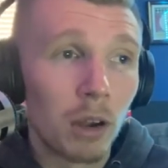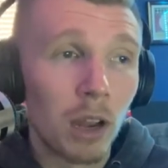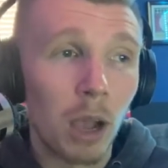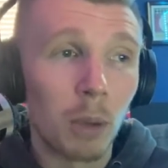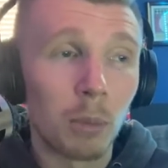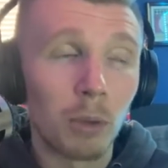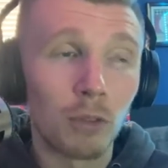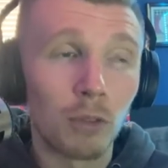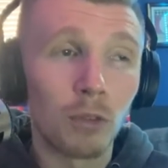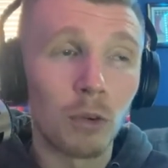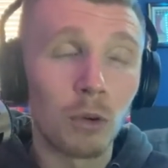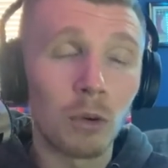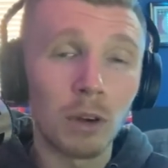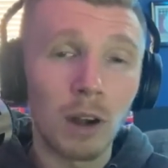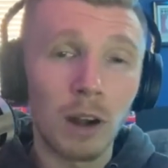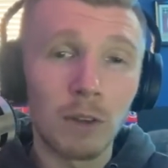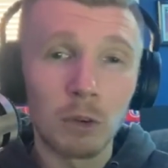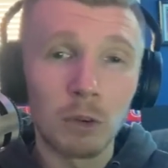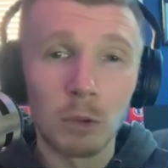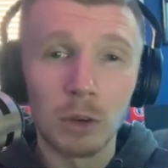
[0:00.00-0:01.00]
Now,
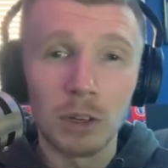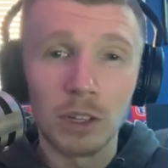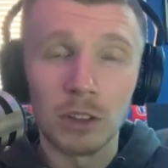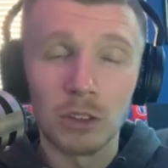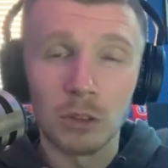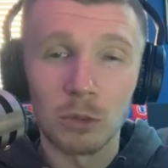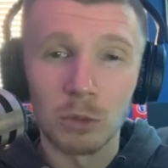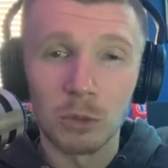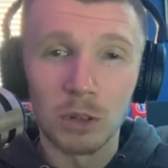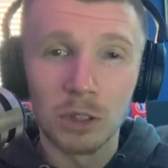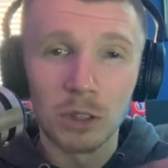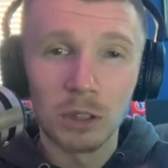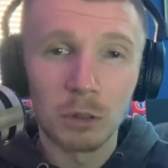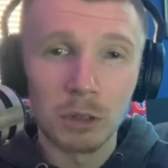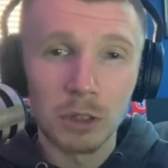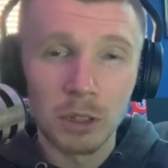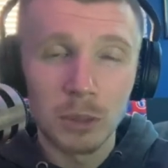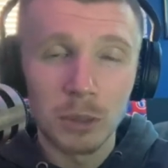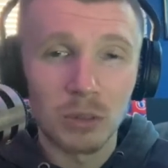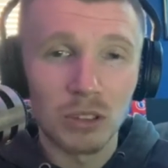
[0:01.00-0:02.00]
before everyone gets really,
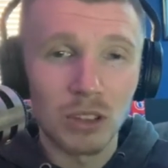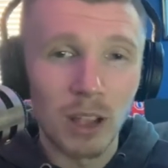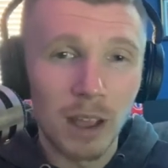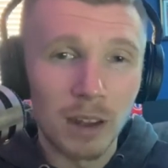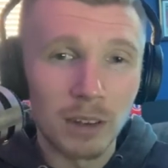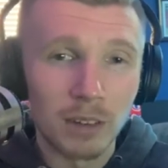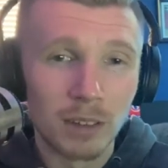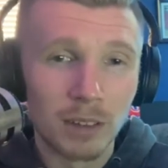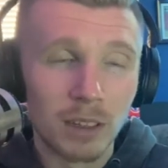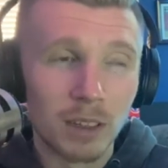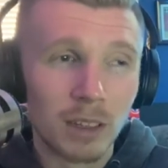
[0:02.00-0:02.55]
really upset